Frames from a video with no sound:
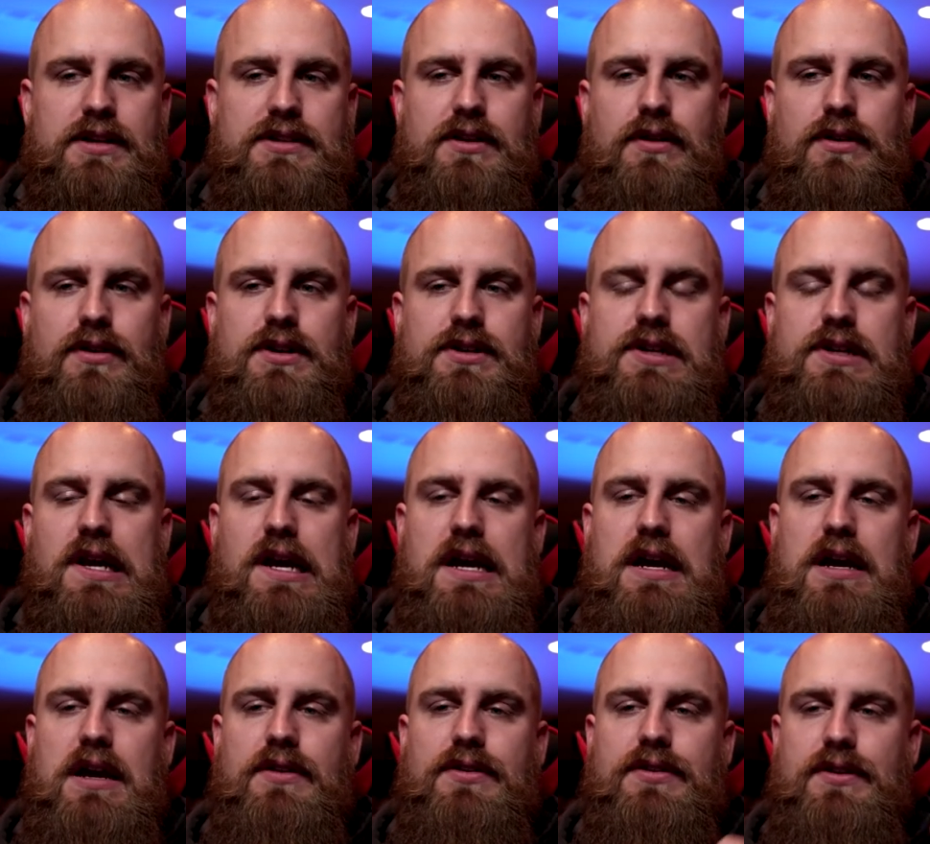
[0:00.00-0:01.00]
So there's
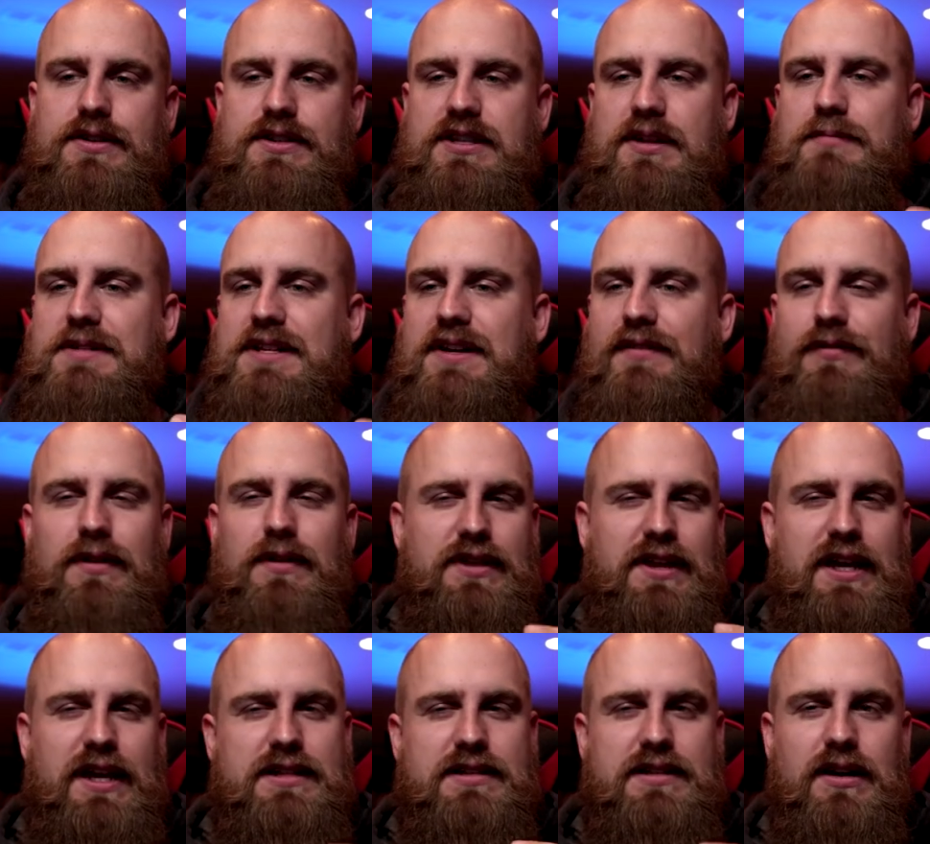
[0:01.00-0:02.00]
there's some different
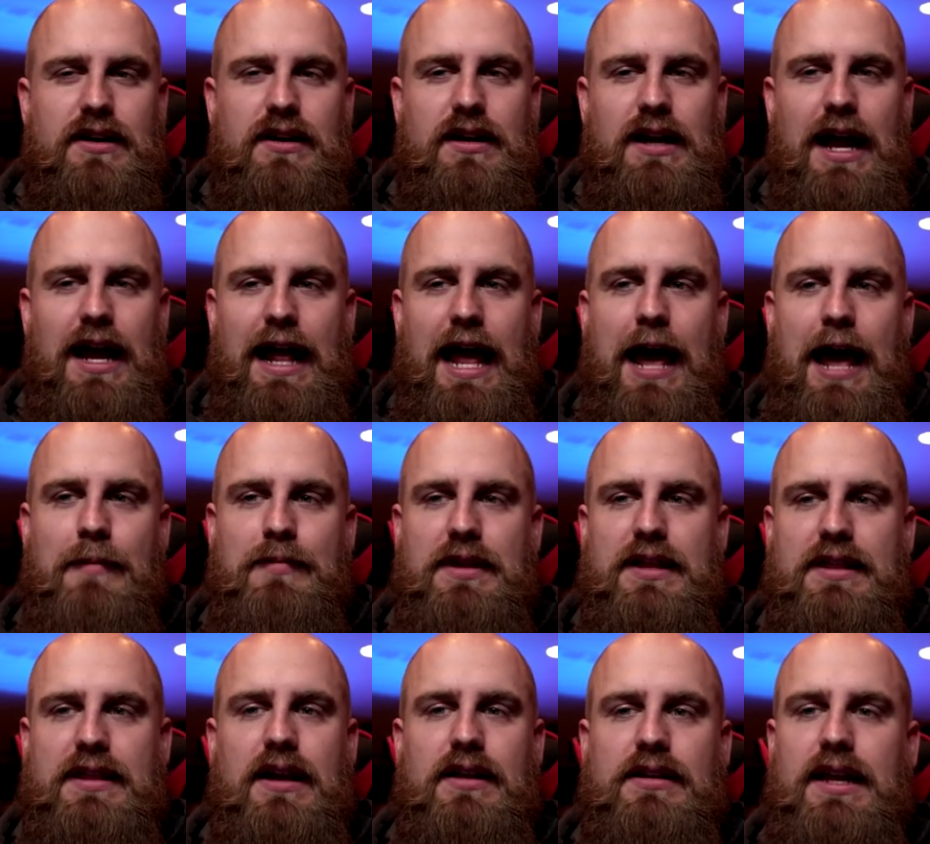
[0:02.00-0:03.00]
things that are kind of
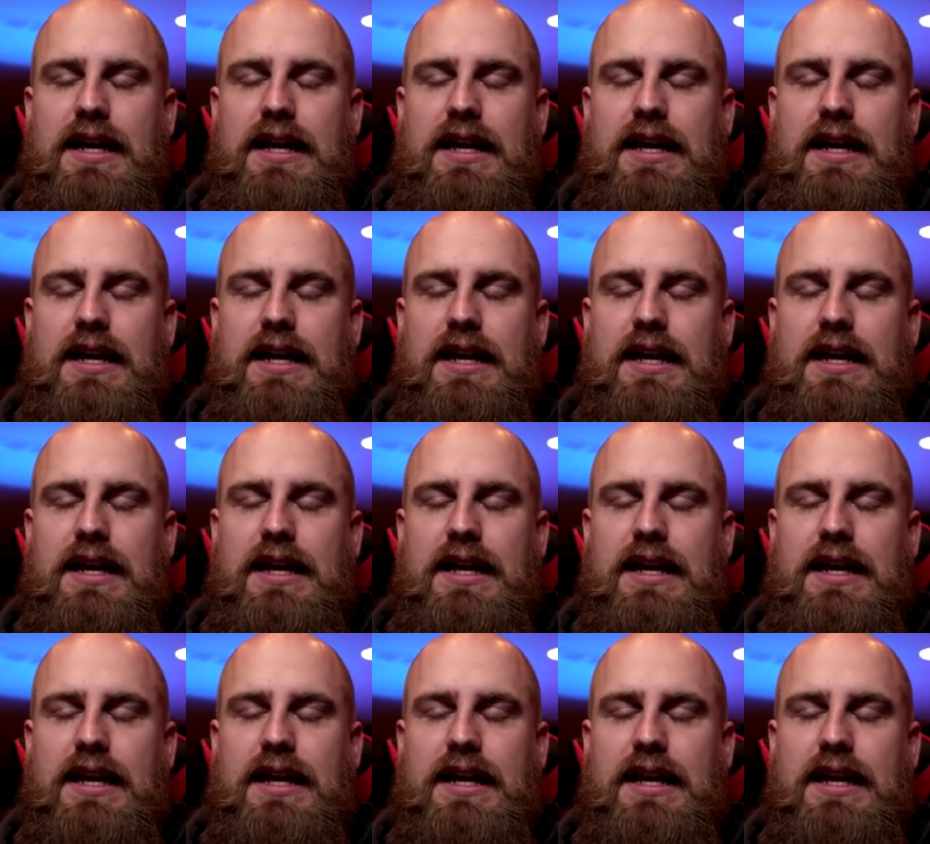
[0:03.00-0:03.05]
happening there.